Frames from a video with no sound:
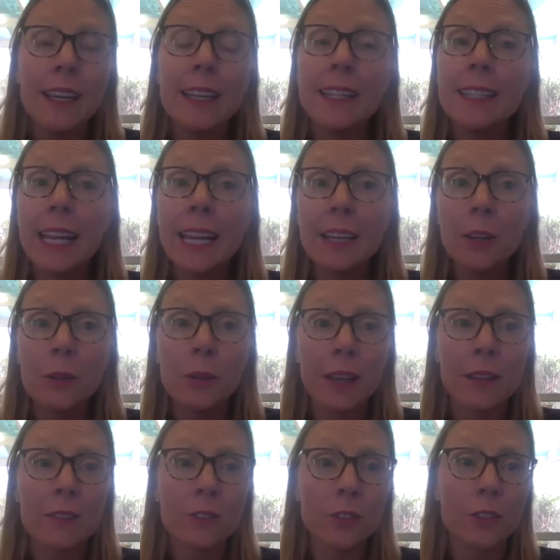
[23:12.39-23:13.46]
NATO
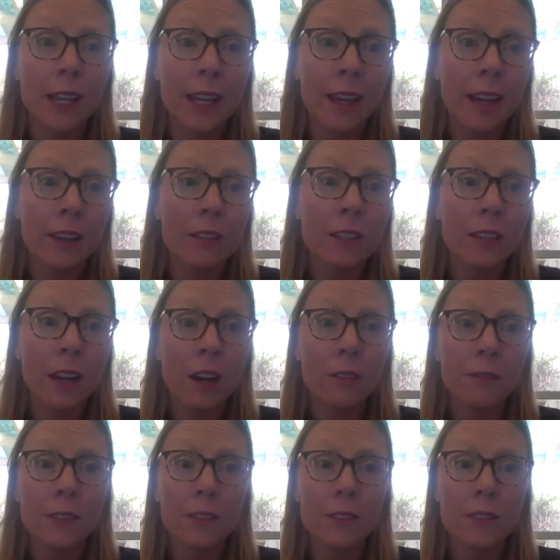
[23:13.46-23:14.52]
yesterday held a
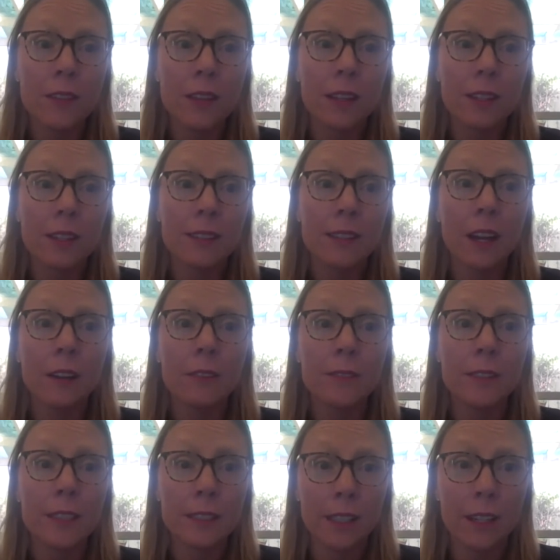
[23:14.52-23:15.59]
conference on conflict,